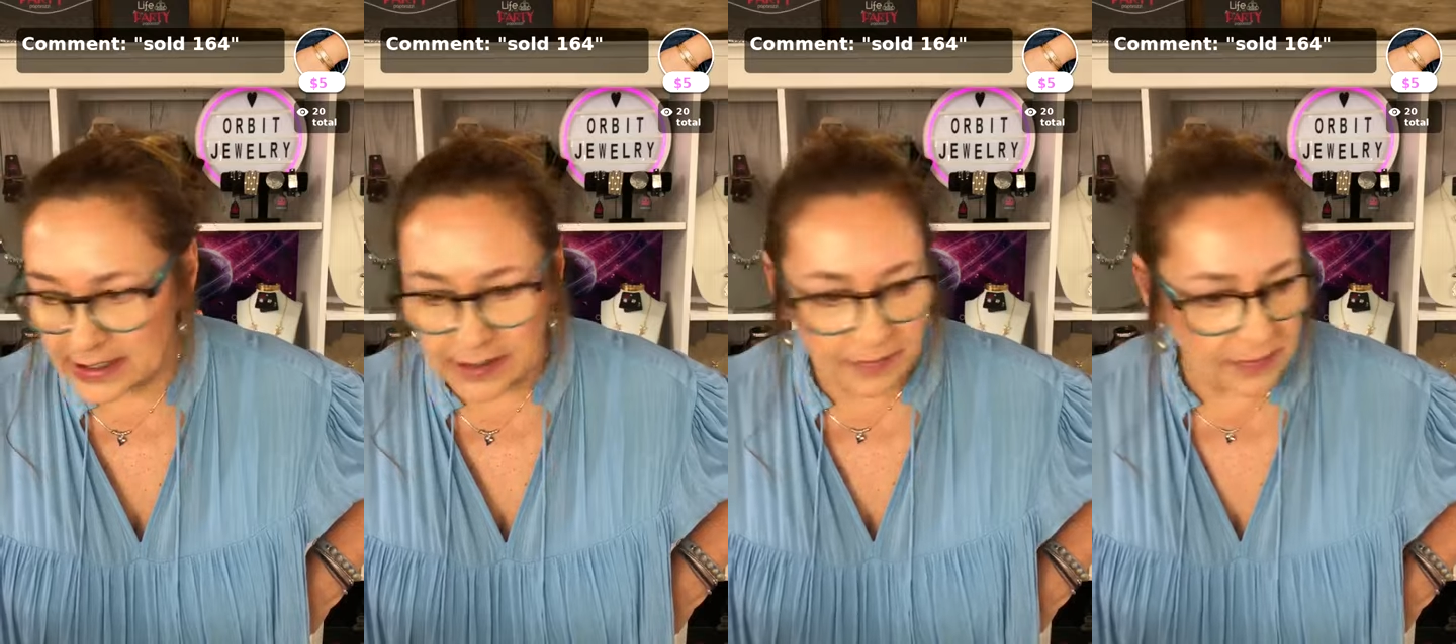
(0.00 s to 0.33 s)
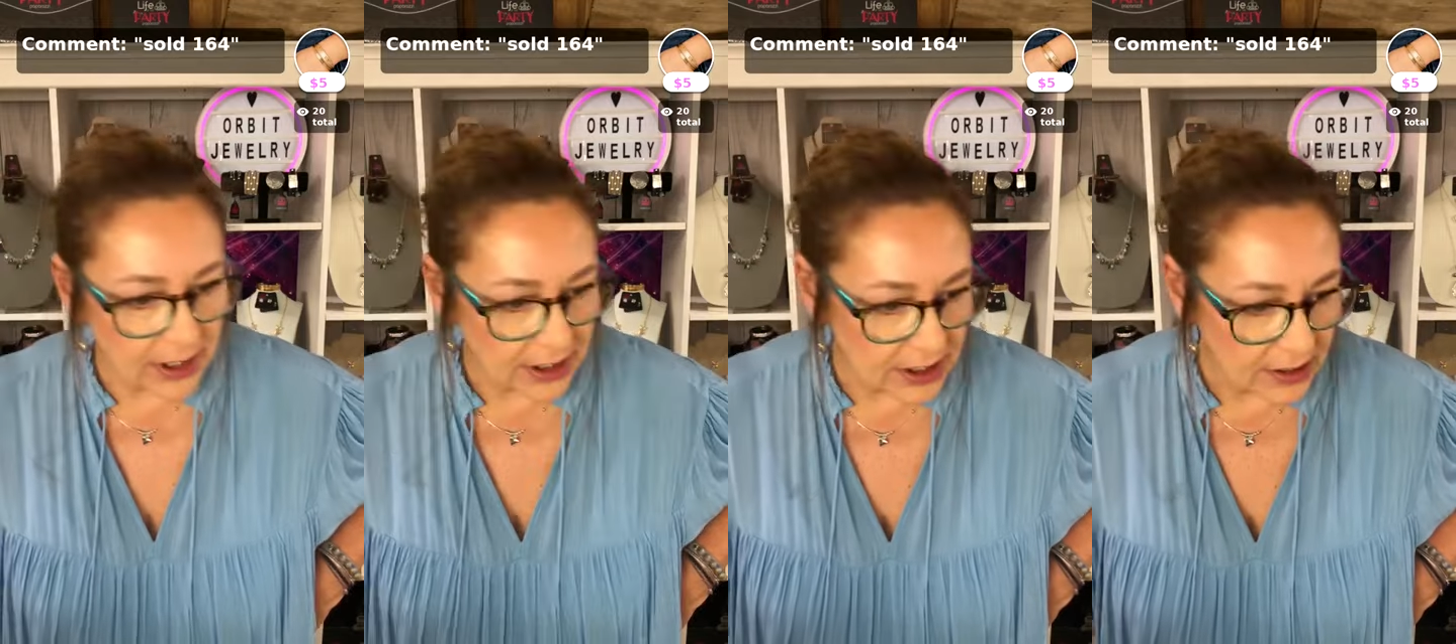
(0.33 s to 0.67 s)
I
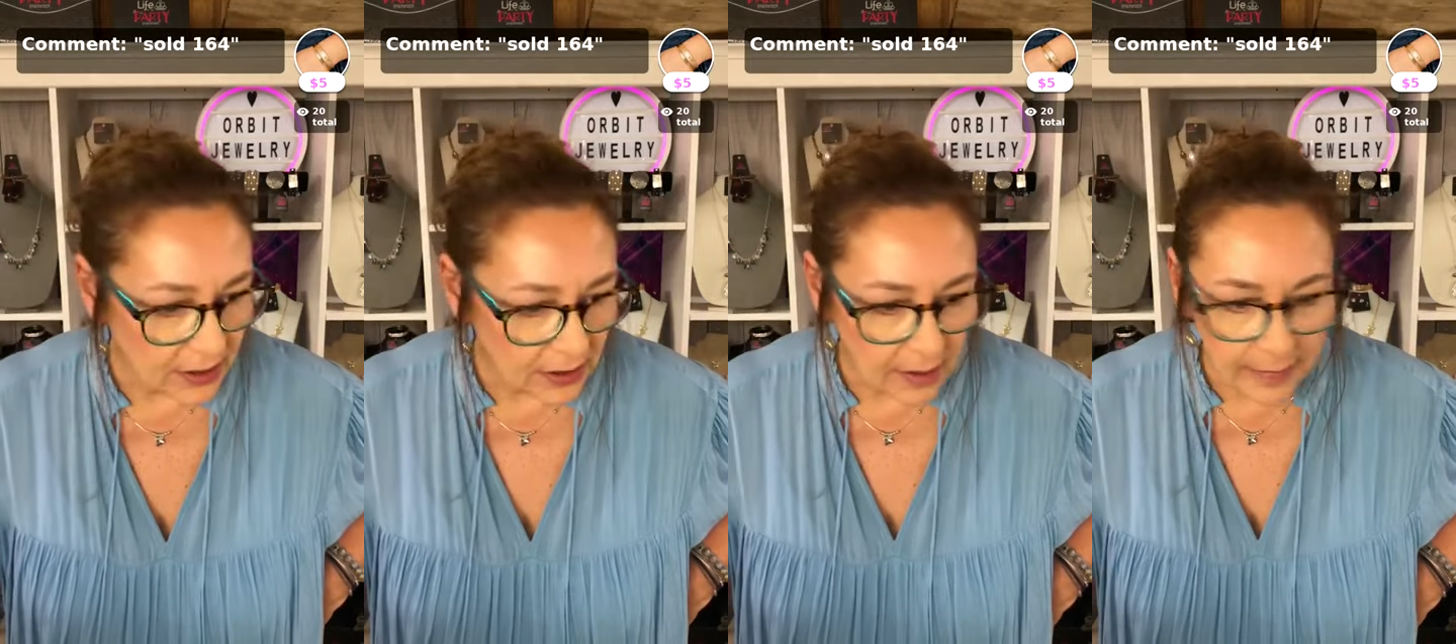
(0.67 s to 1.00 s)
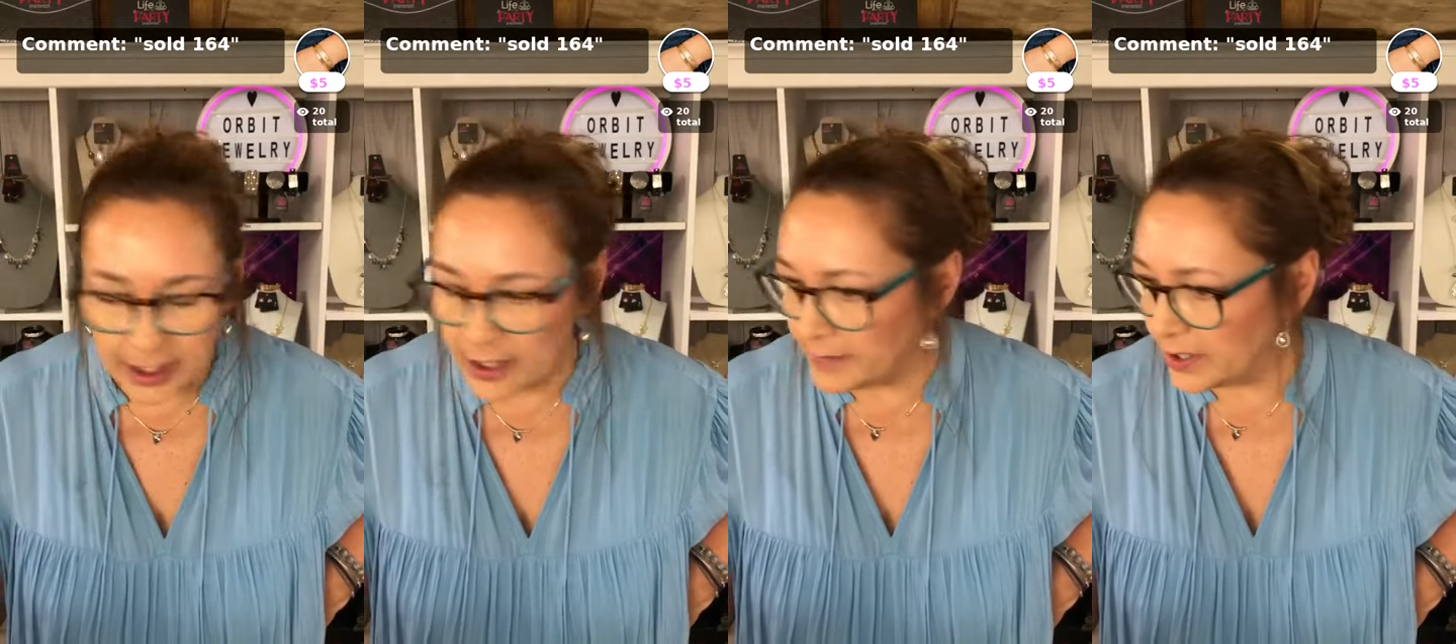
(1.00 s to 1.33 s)
they should all
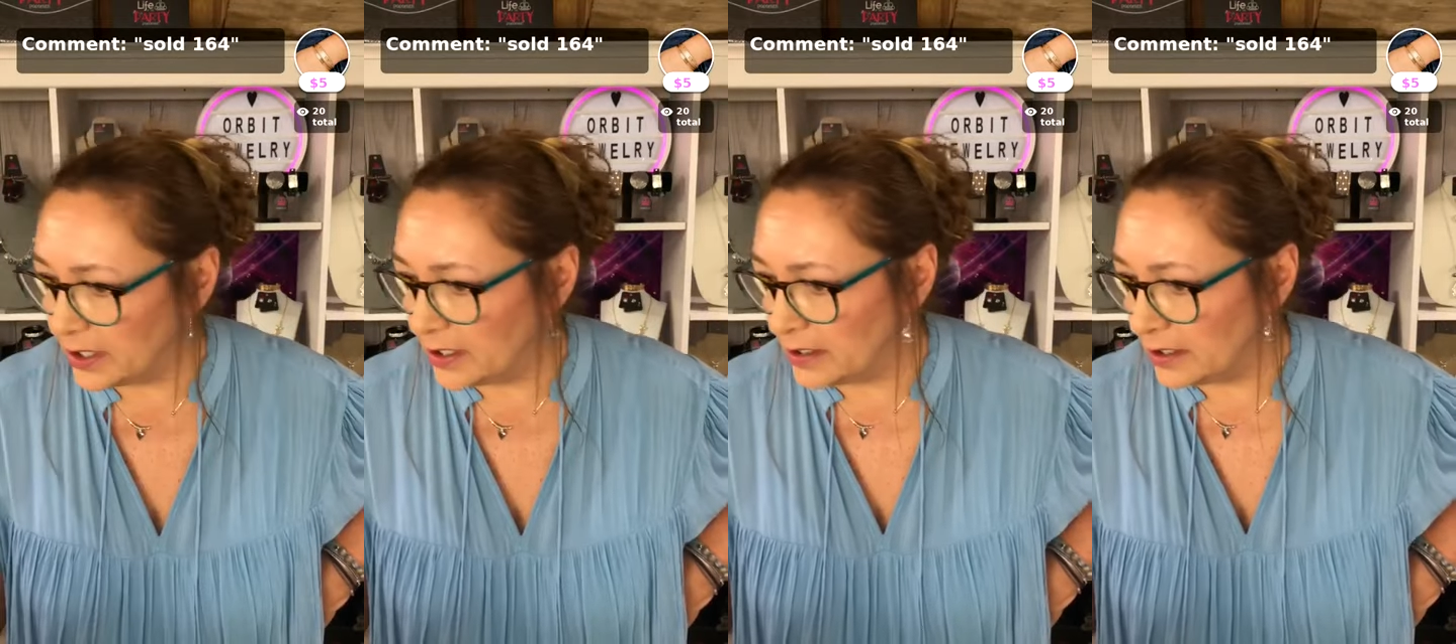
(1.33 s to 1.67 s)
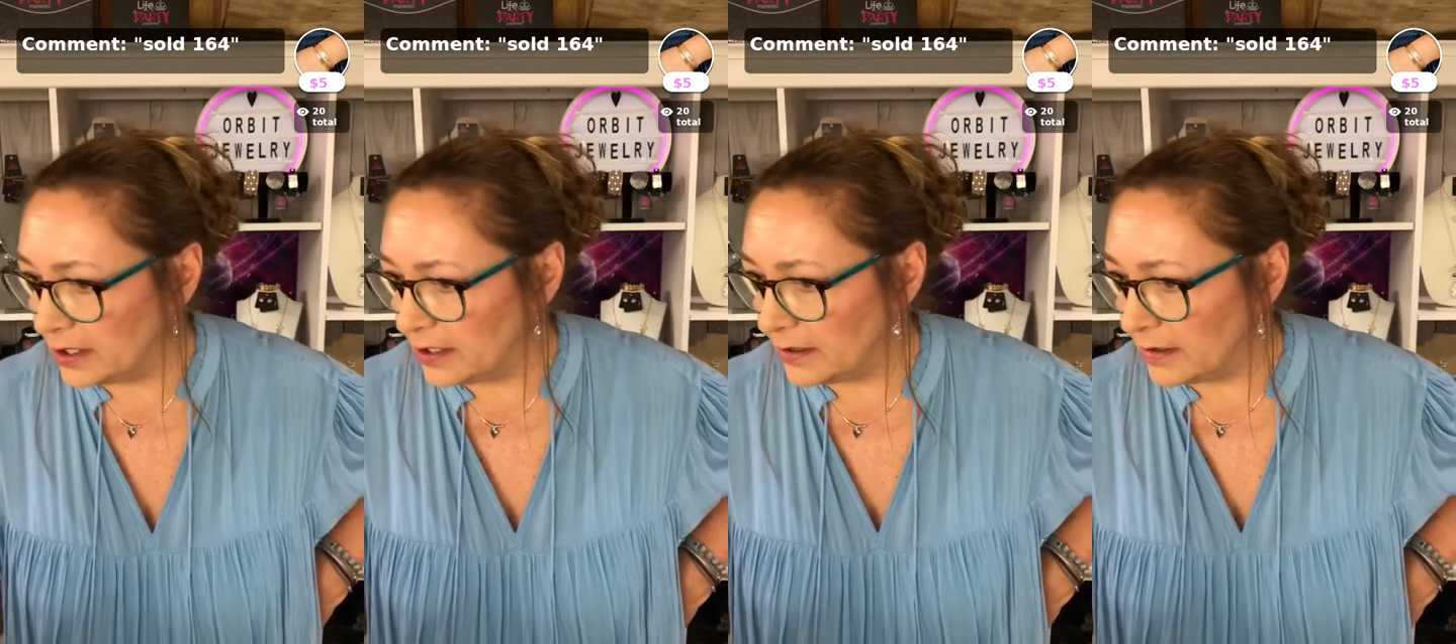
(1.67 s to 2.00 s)
be coming in
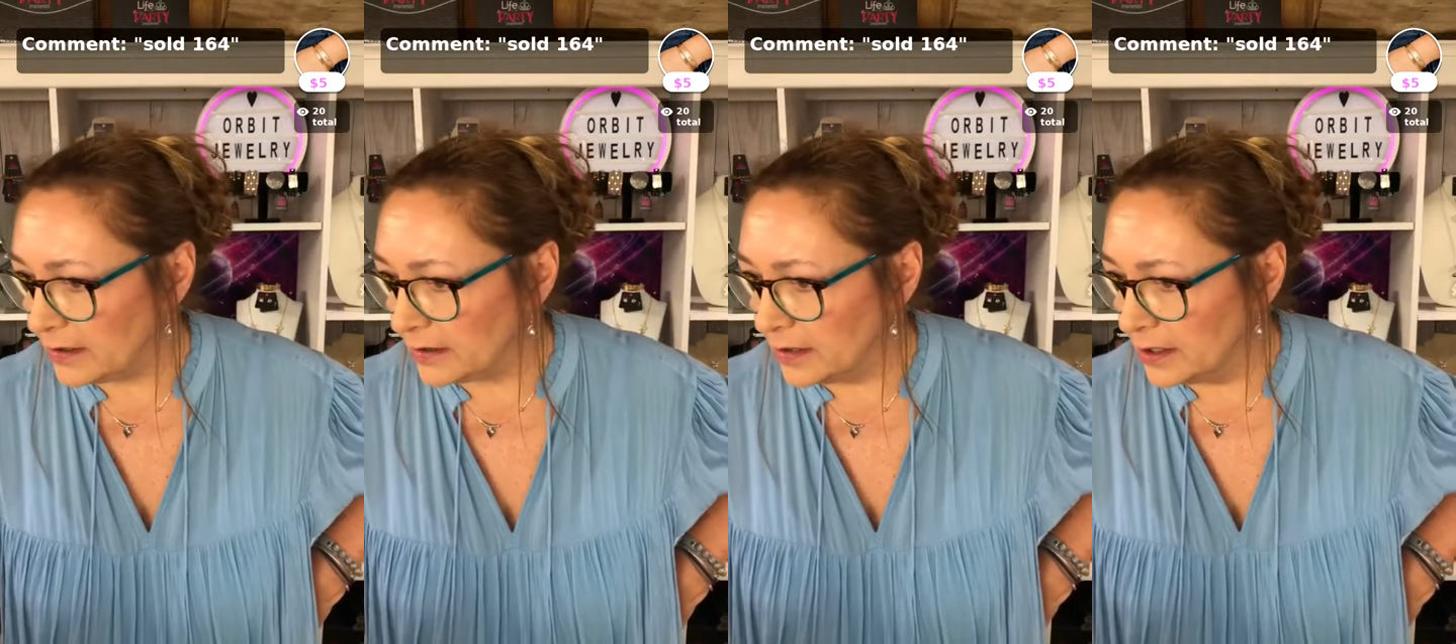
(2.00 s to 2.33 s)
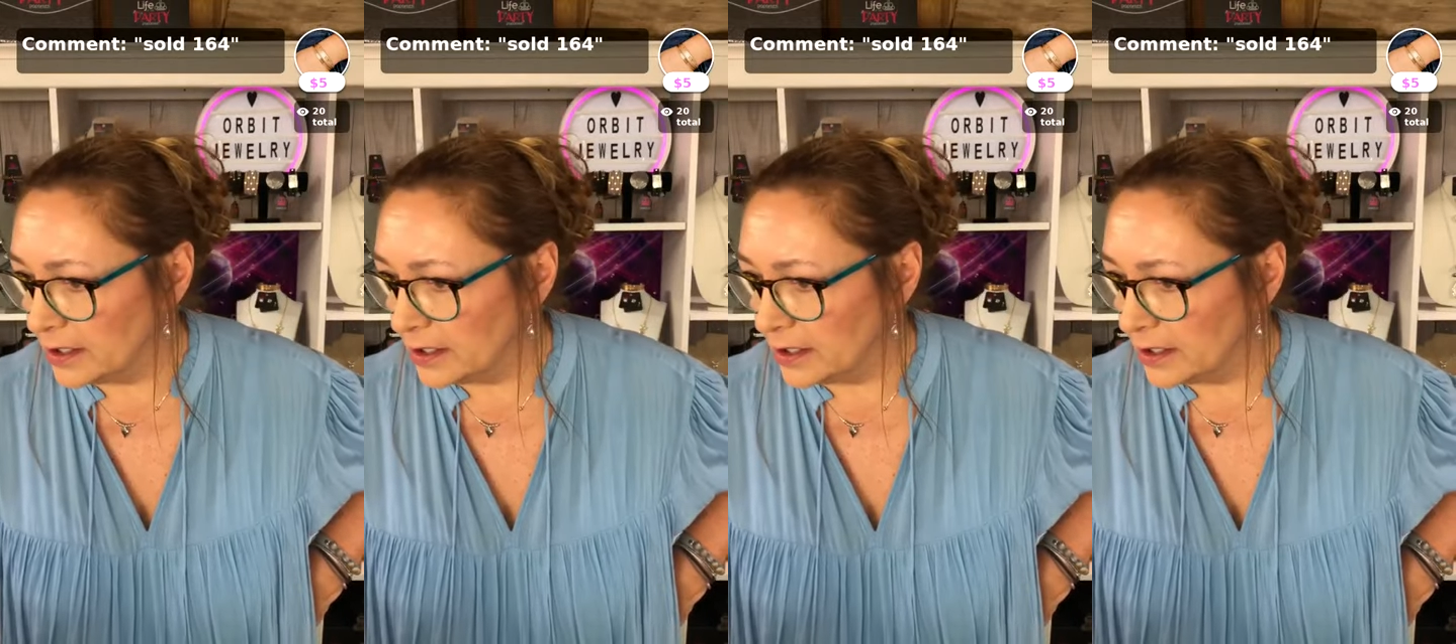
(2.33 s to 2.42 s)
here.